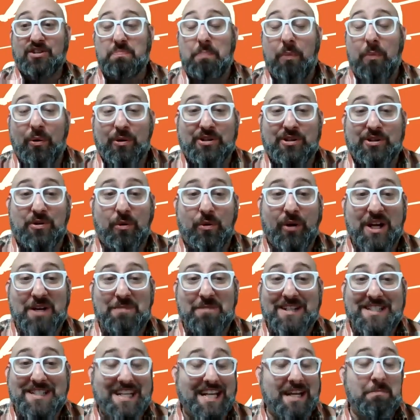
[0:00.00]
to the
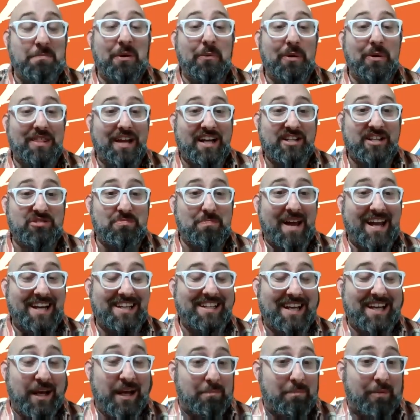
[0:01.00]
Sportatorium and teaming with
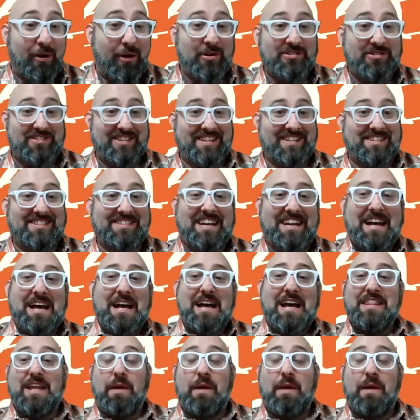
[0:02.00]
Iceman King Parsons.